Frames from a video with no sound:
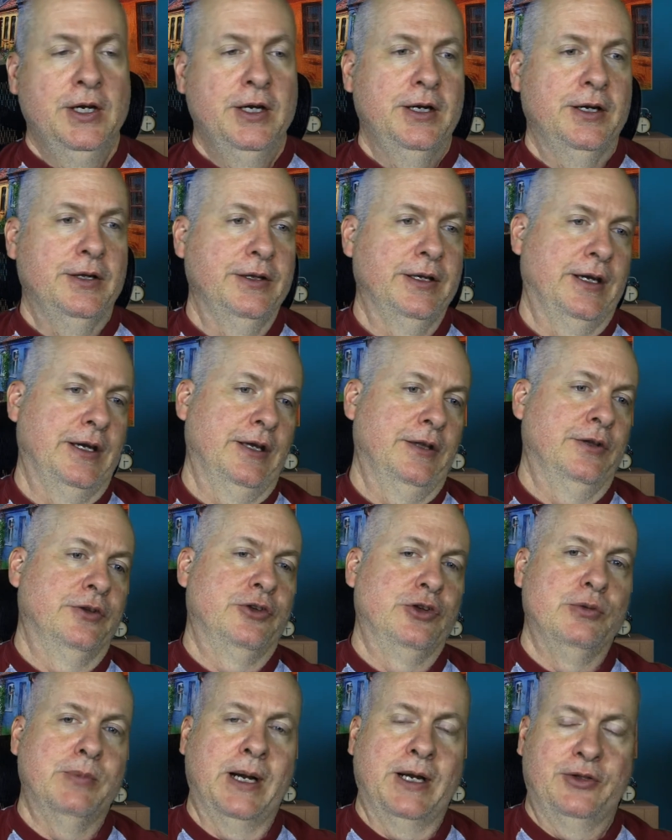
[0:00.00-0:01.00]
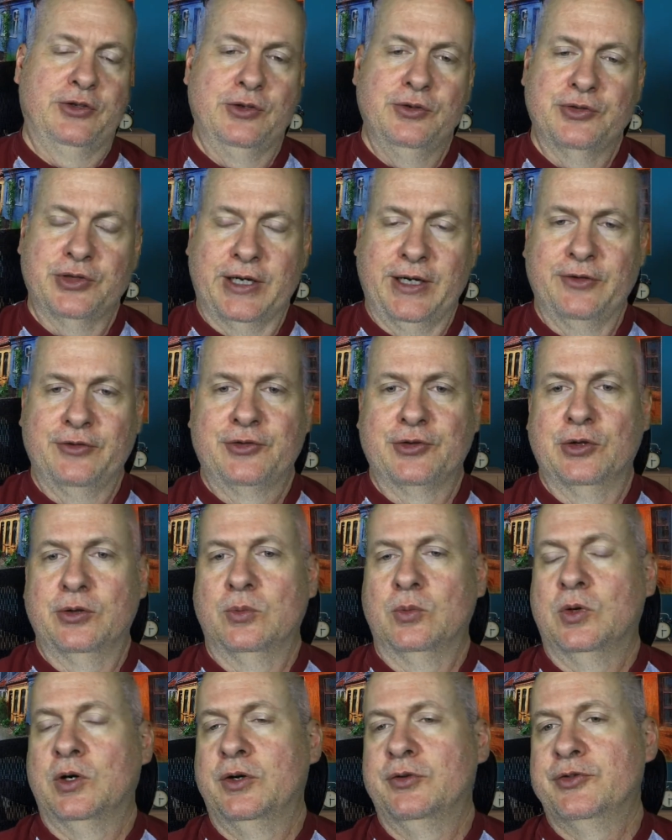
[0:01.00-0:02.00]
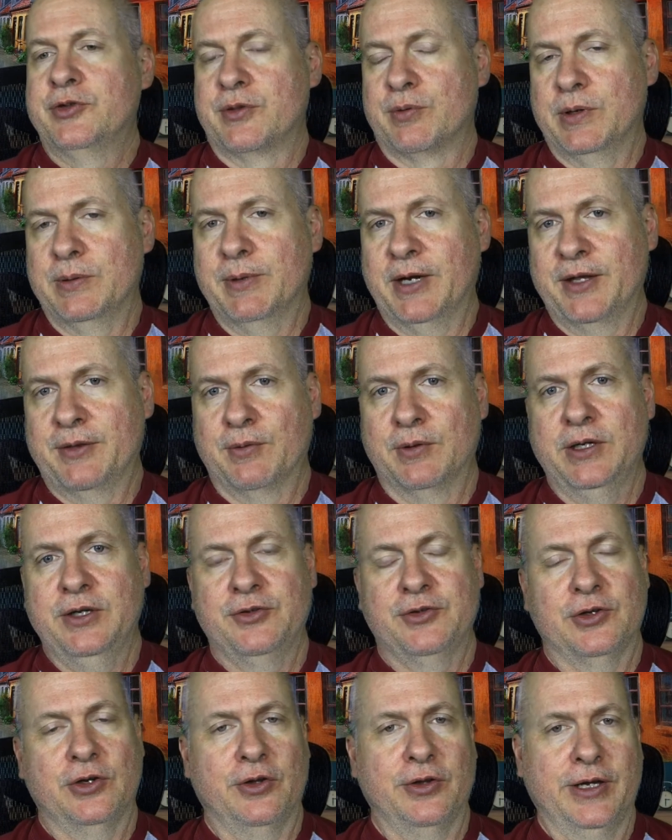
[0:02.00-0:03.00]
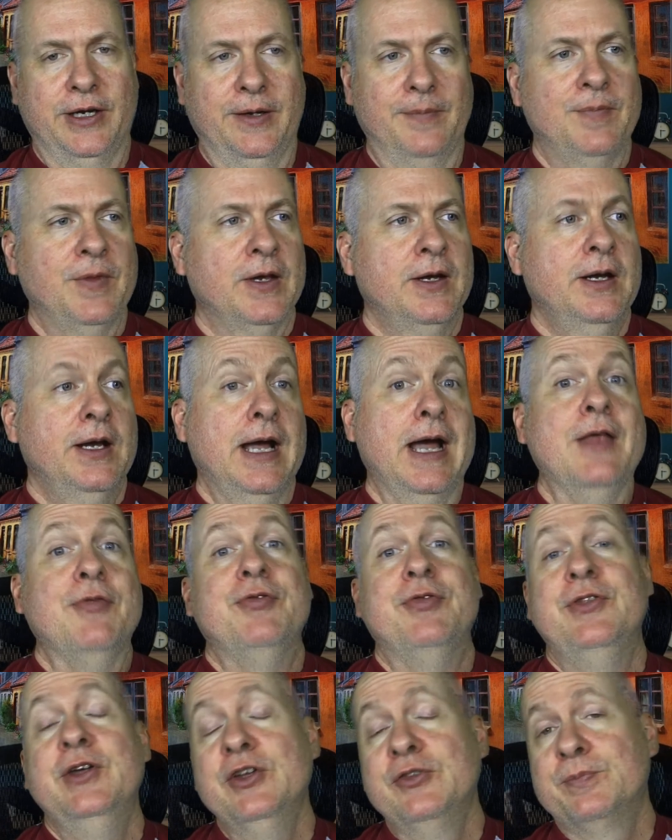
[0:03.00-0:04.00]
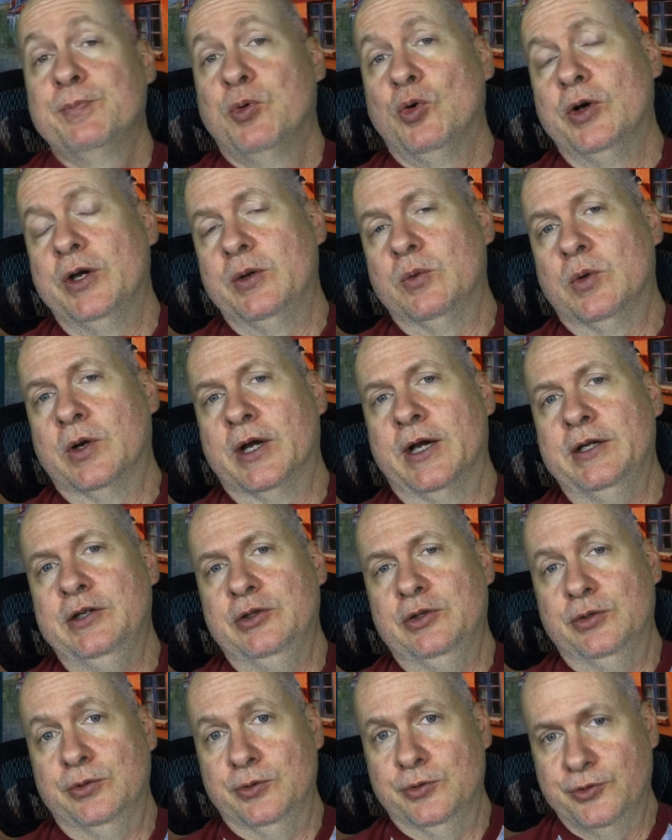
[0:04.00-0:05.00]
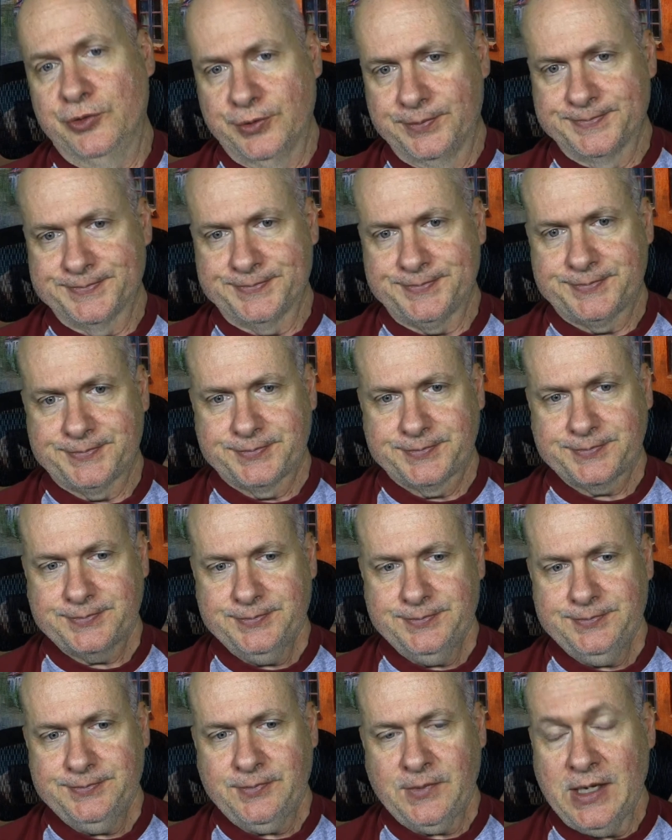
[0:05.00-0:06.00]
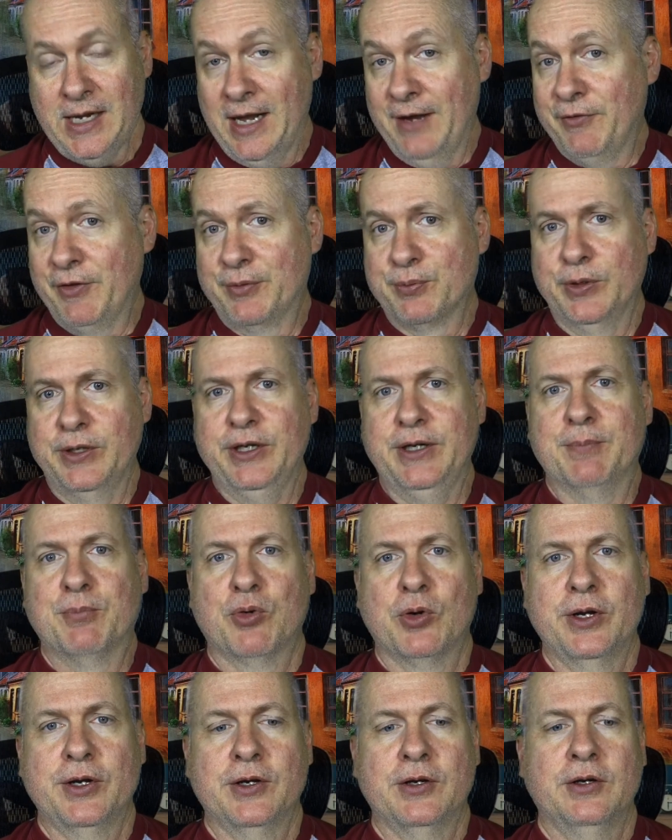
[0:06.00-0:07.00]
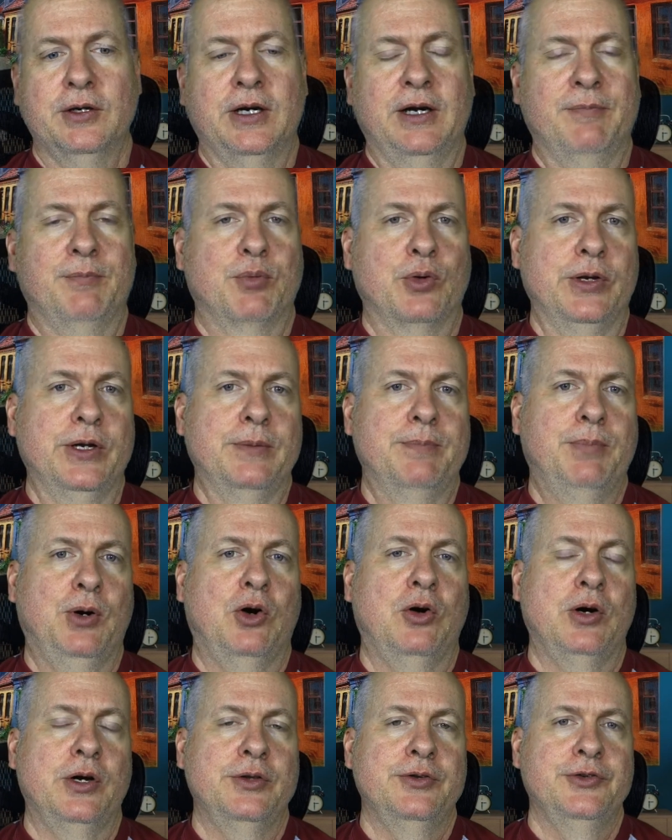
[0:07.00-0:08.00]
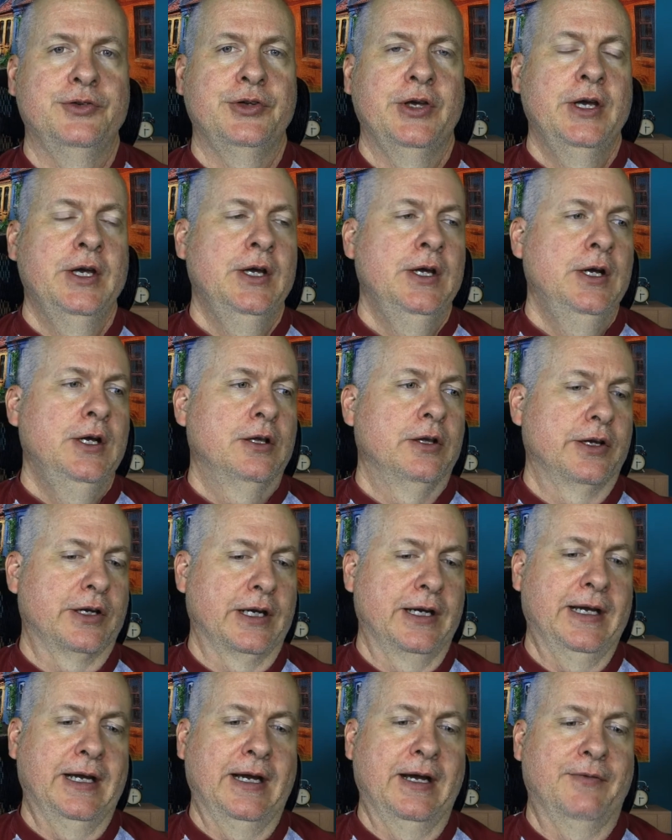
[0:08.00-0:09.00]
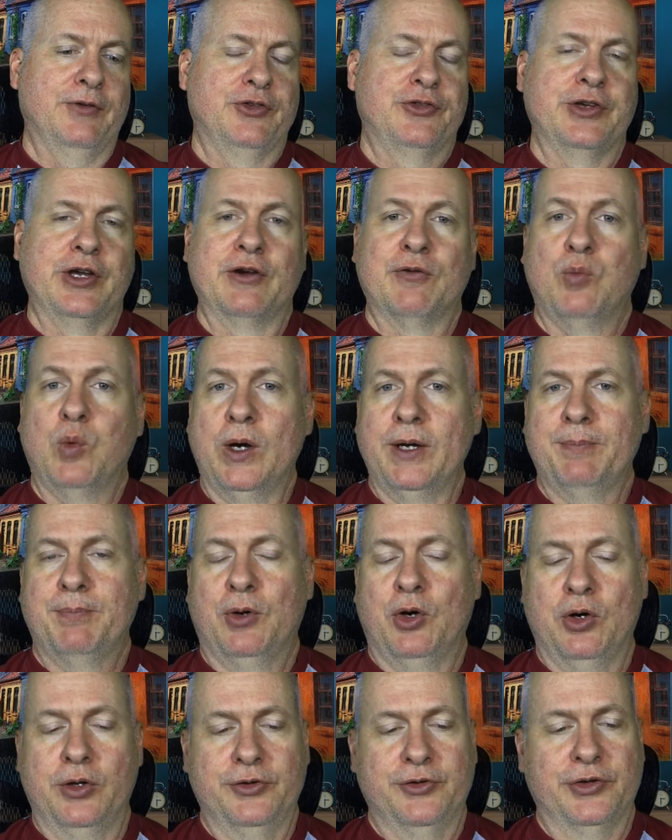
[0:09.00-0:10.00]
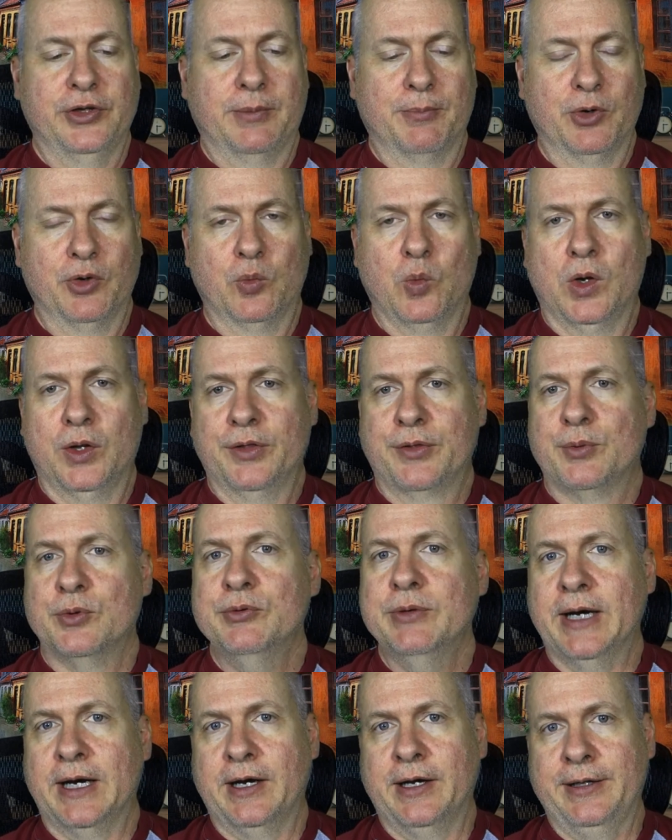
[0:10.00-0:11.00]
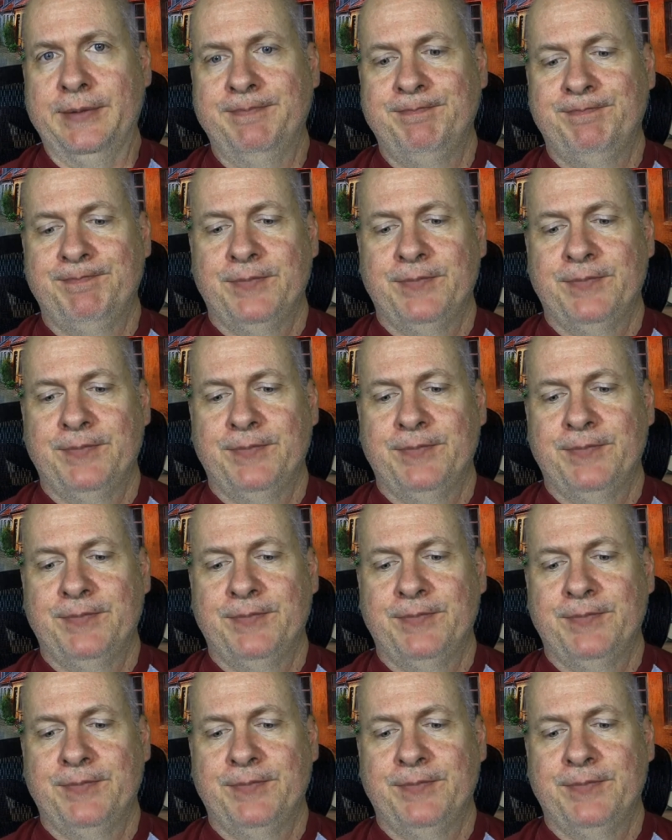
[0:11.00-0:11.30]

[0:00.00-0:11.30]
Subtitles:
And then the 2x2s, I had certain ones, the 3x3s, and all that. At this point, what I use, I have a 3D printer. I printed pawns, like I have a set of white pawns numbered 1 through 9.